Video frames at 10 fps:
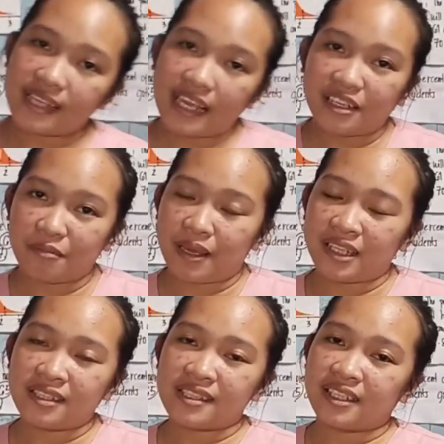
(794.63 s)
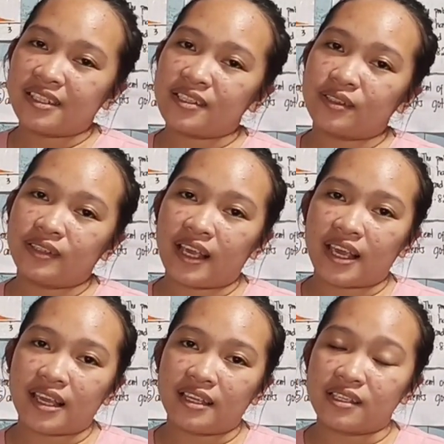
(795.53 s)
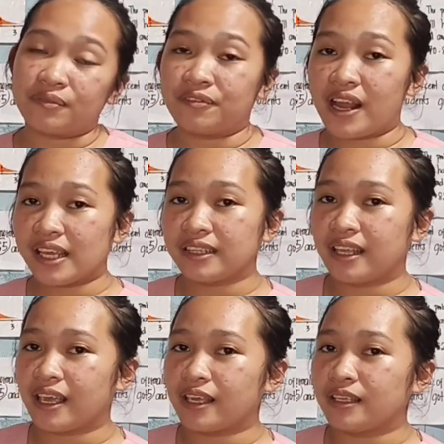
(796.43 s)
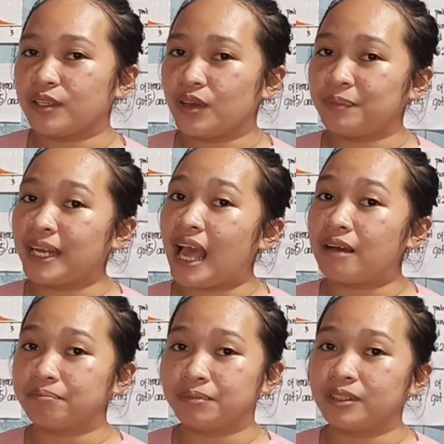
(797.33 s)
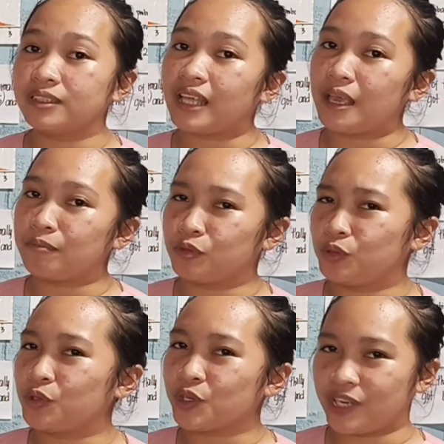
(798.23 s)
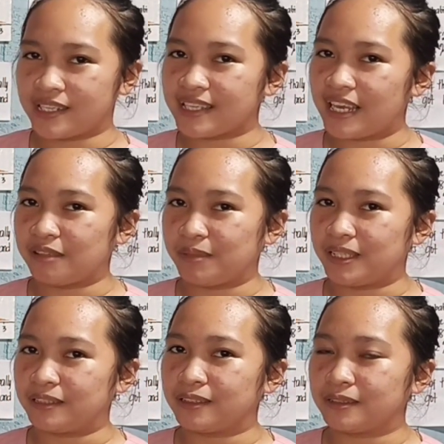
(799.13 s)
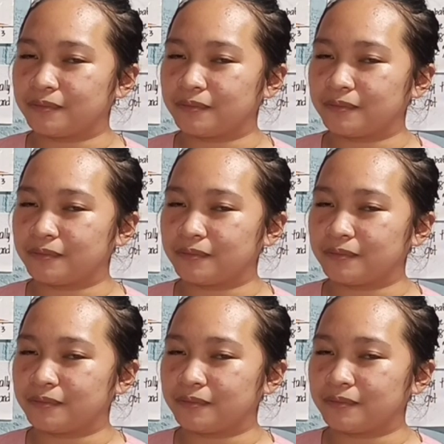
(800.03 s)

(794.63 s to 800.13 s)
assignment, since today is Friday, you have an ample time to do your assignment.